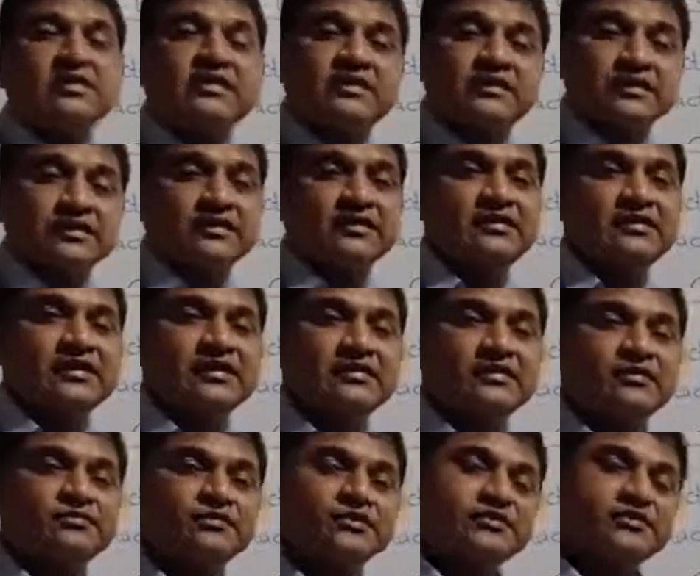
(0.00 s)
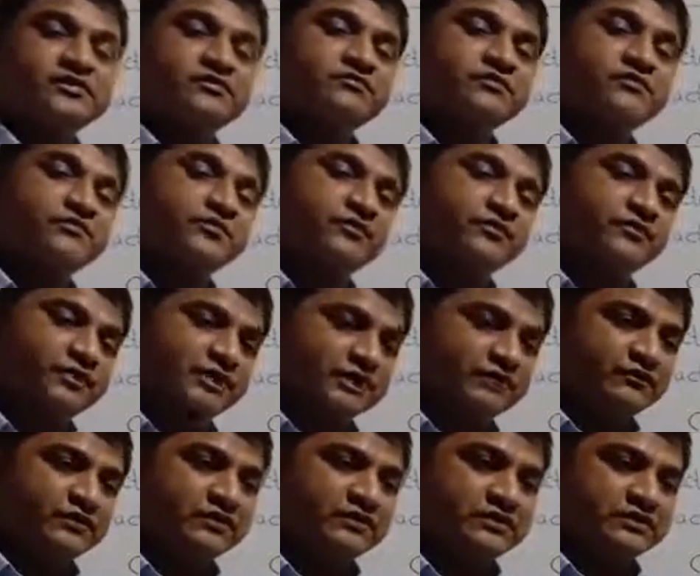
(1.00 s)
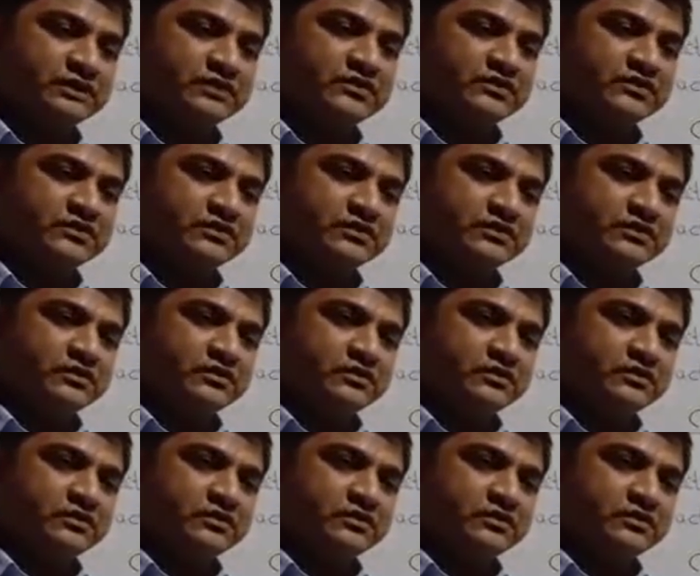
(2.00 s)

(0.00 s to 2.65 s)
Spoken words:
Then and then the pieces will be of equal size.